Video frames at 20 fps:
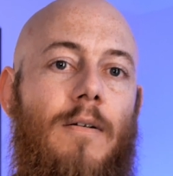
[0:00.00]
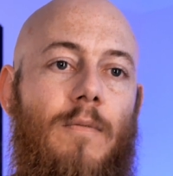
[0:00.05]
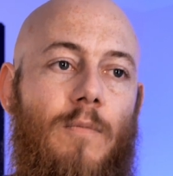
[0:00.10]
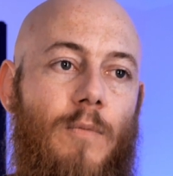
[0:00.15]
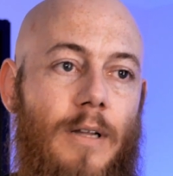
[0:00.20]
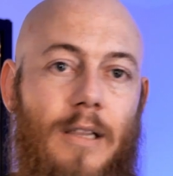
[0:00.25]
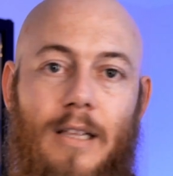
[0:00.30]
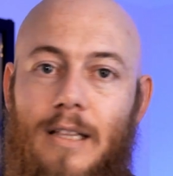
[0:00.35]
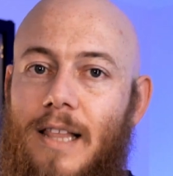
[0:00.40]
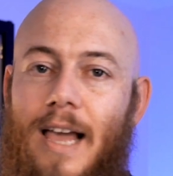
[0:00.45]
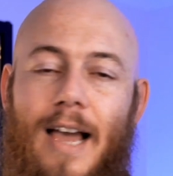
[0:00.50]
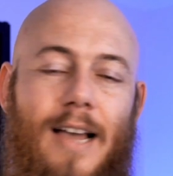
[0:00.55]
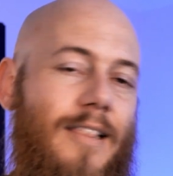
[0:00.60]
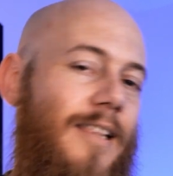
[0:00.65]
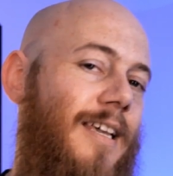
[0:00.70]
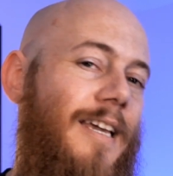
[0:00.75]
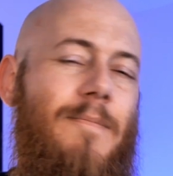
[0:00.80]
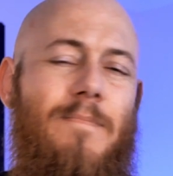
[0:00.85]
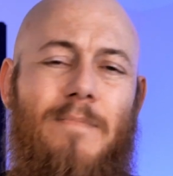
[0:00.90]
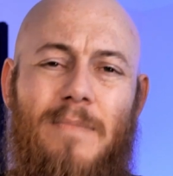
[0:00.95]
really
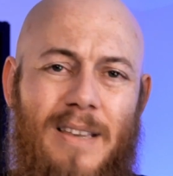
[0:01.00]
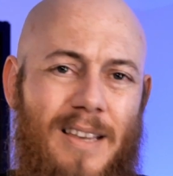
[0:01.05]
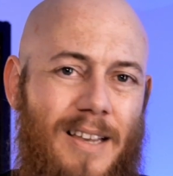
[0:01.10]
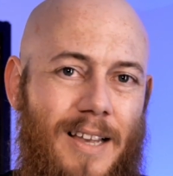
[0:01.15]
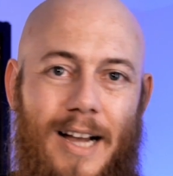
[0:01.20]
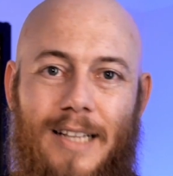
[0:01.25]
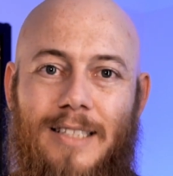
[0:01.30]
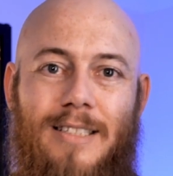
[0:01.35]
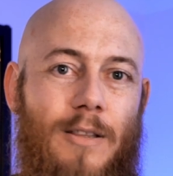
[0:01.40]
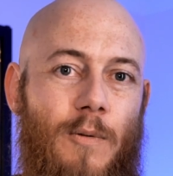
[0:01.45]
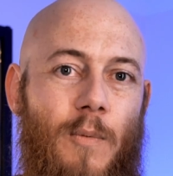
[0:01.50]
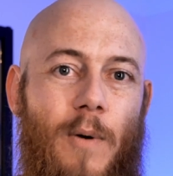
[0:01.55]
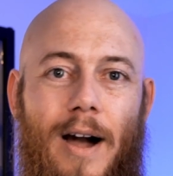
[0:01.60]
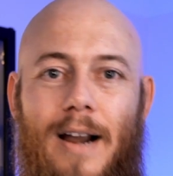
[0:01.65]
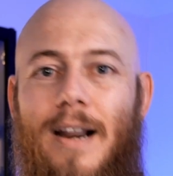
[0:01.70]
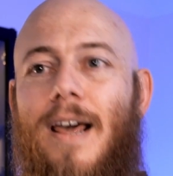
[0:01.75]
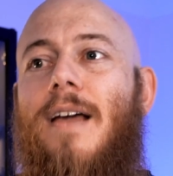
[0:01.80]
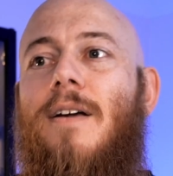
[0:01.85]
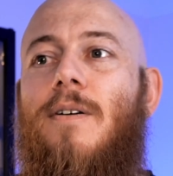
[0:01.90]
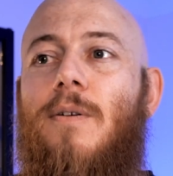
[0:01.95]
loudly, cut to the
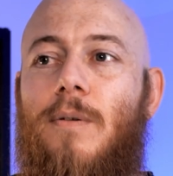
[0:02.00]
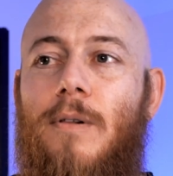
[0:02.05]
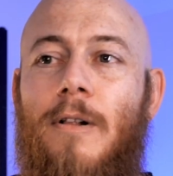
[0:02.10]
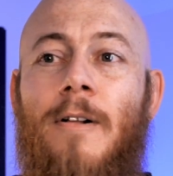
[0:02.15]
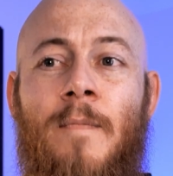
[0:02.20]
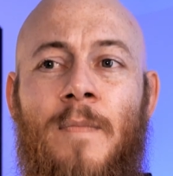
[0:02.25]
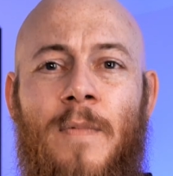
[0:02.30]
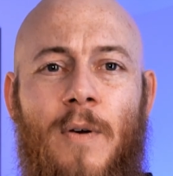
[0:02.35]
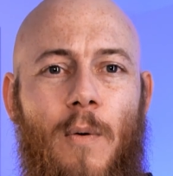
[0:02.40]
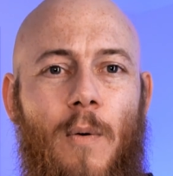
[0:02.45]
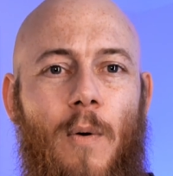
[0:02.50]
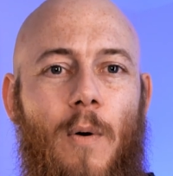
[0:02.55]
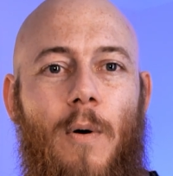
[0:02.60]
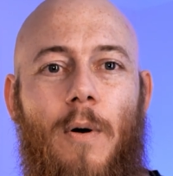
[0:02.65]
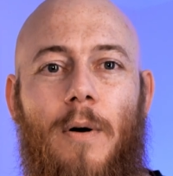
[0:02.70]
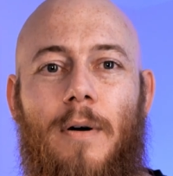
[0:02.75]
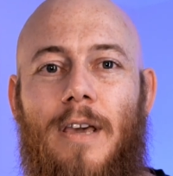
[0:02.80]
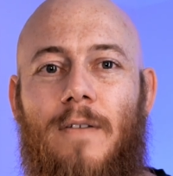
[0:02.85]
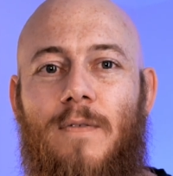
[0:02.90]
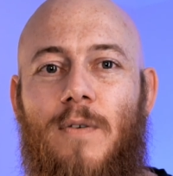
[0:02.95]
wide angle.
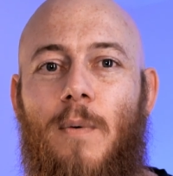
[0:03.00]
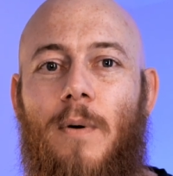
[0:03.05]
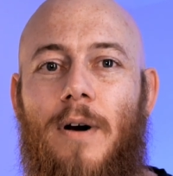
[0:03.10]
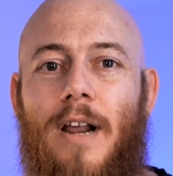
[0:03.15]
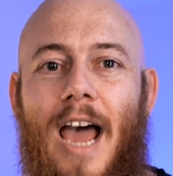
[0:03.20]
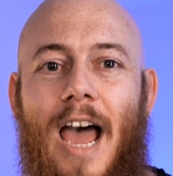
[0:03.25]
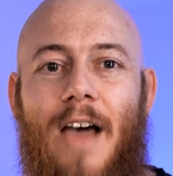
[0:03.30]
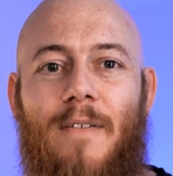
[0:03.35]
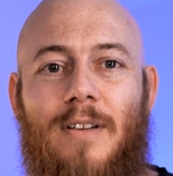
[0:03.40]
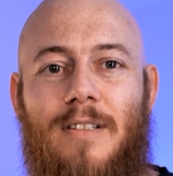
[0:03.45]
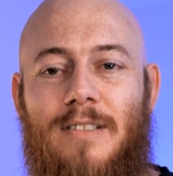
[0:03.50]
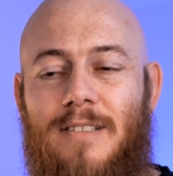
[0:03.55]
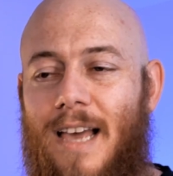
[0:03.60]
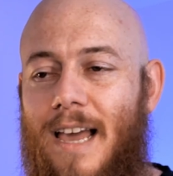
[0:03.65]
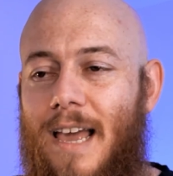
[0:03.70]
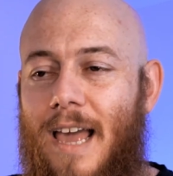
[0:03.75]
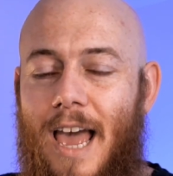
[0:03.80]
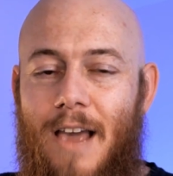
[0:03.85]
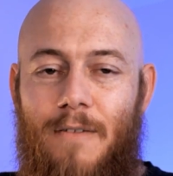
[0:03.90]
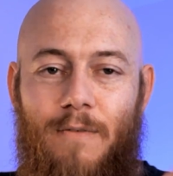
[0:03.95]
Or if you want to have it,
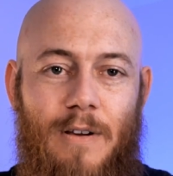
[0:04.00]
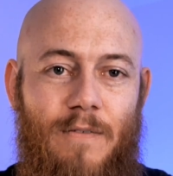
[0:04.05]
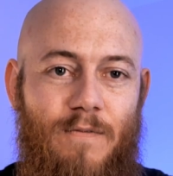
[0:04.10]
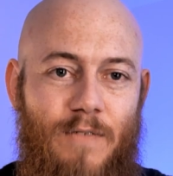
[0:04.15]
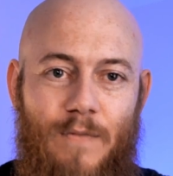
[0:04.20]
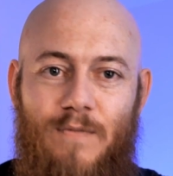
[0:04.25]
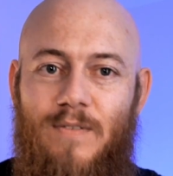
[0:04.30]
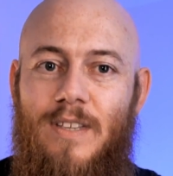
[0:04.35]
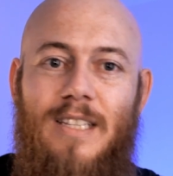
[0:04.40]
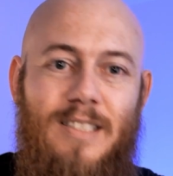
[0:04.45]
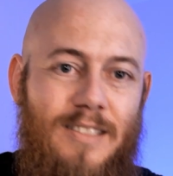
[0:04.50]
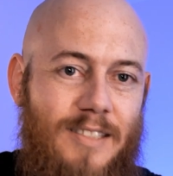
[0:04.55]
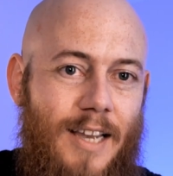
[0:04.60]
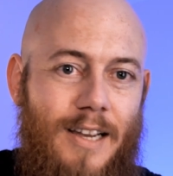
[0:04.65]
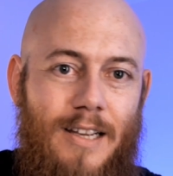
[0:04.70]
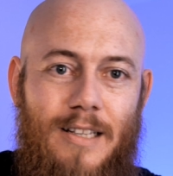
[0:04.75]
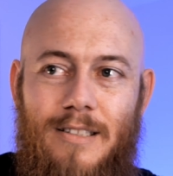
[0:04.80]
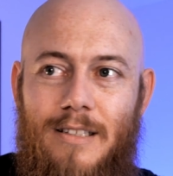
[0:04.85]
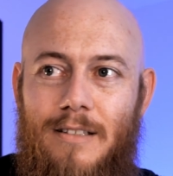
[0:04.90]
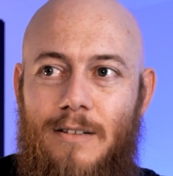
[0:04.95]
say, every 15
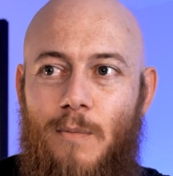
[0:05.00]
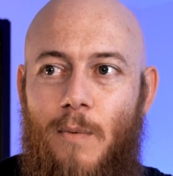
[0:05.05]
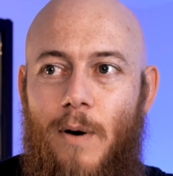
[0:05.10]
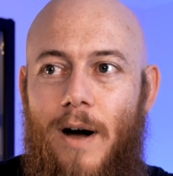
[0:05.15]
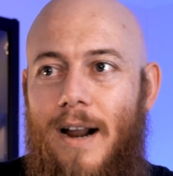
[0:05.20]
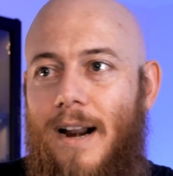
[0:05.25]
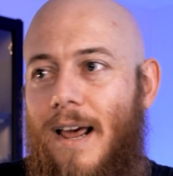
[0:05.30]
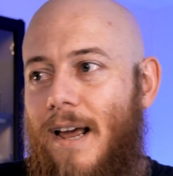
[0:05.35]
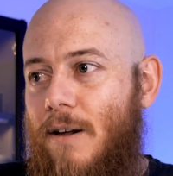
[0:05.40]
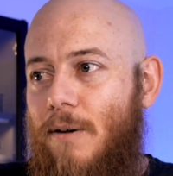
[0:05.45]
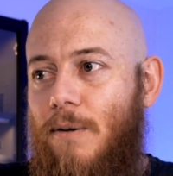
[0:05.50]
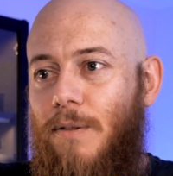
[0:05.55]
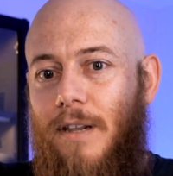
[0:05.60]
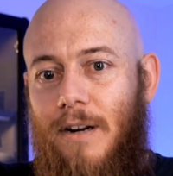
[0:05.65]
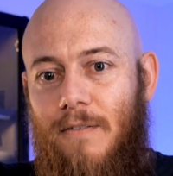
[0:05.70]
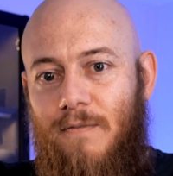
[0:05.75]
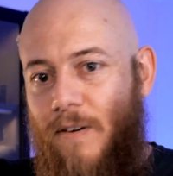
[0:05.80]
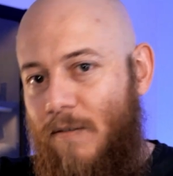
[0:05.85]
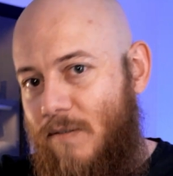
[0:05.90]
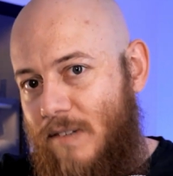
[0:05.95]
seconds is a wide angle, then a
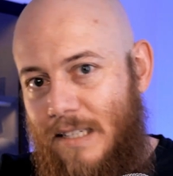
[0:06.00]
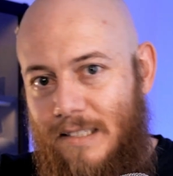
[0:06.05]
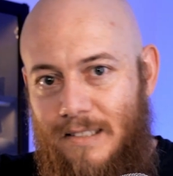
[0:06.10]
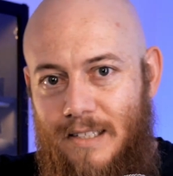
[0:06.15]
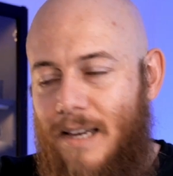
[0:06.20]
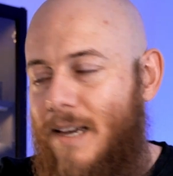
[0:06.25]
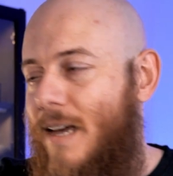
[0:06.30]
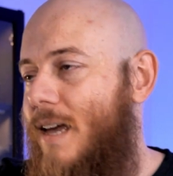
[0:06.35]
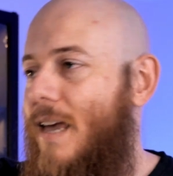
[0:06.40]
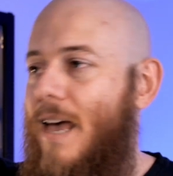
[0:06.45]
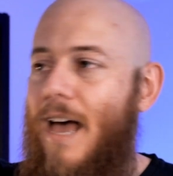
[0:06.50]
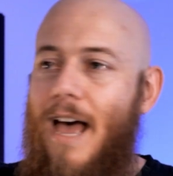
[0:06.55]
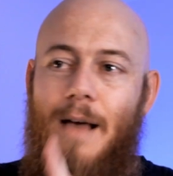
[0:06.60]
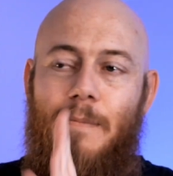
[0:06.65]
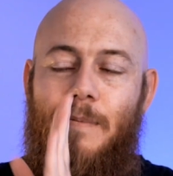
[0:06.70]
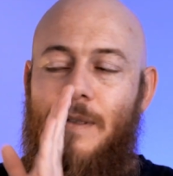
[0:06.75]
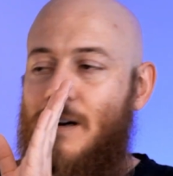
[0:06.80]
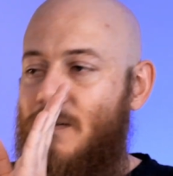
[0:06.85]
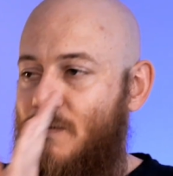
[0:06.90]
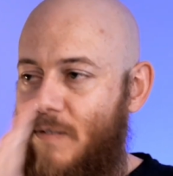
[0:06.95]
15 second
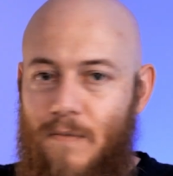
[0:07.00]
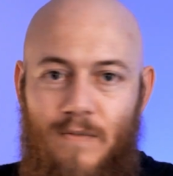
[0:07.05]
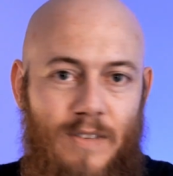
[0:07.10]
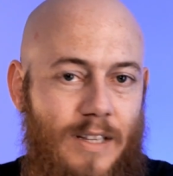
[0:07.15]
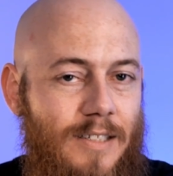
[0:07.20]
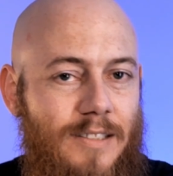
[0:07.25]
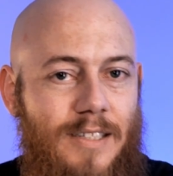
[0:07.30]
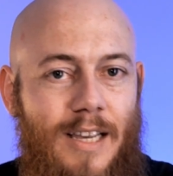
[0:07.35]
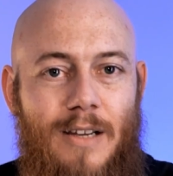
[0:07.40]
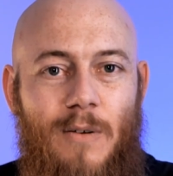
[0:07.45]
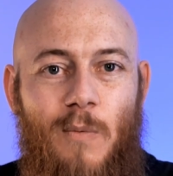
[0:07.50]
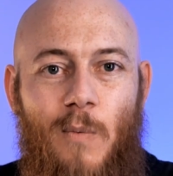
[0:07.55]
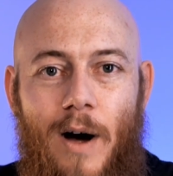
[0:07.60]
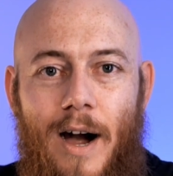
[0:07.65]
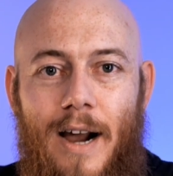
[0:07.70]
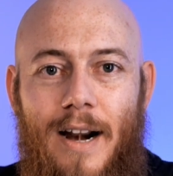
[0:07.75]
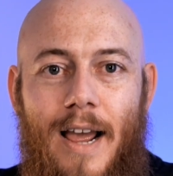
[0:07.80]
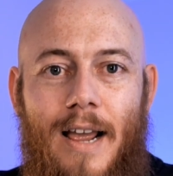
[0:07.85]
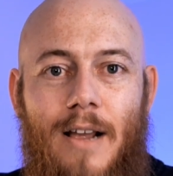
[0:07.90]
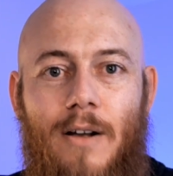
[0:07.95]
gap, then a 15 second
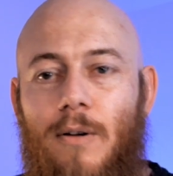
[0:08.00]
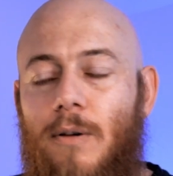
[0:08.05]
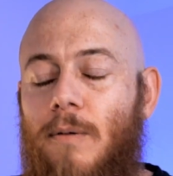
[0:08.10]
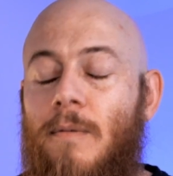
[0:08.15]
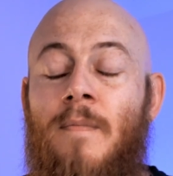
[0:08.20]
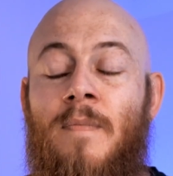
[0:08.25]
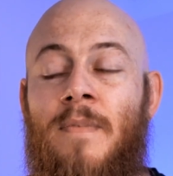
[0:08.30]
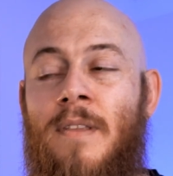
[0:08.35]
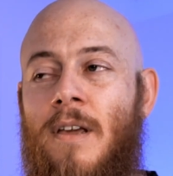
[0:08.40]
wide angle.